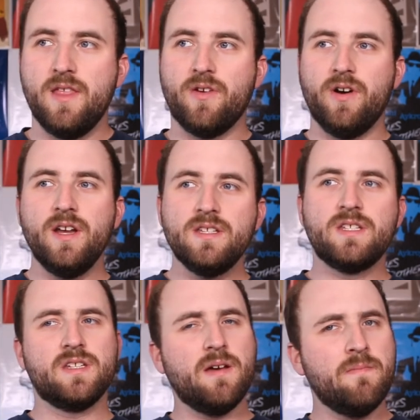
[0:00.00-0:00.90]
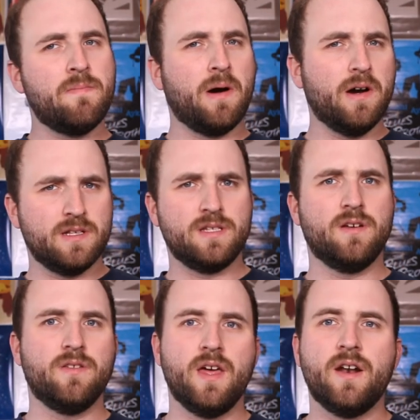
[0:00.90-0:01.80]
There is some parts
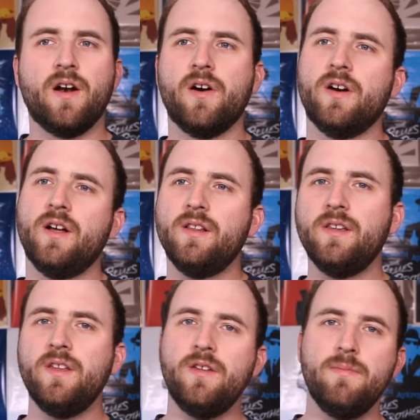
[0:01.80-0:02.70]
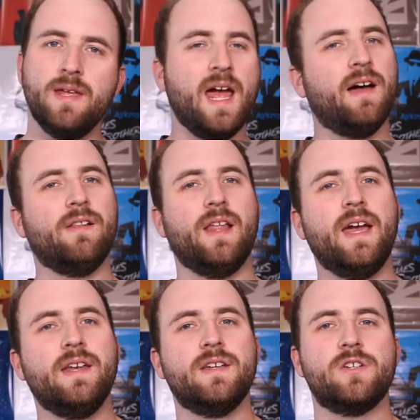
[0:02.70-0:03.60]
though that are a little bit
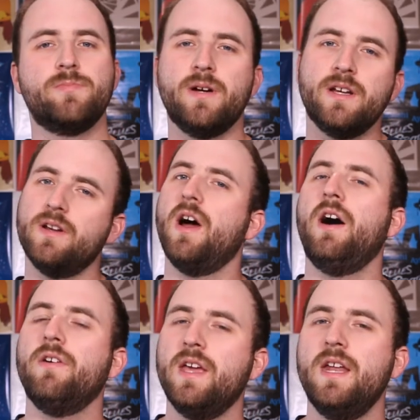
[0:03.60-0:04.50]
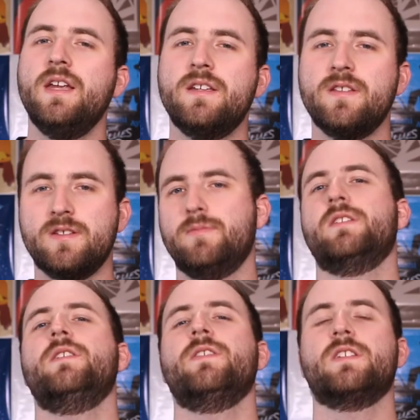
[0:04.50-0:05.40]
outlandish, but I'll get into the
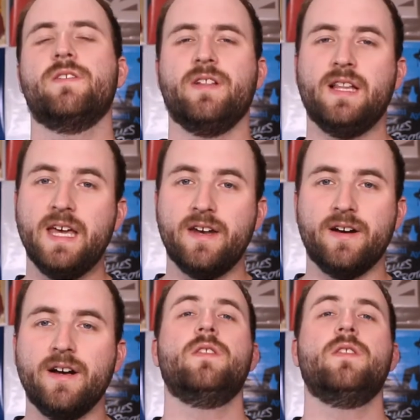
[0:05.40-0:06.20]
specifics of it later.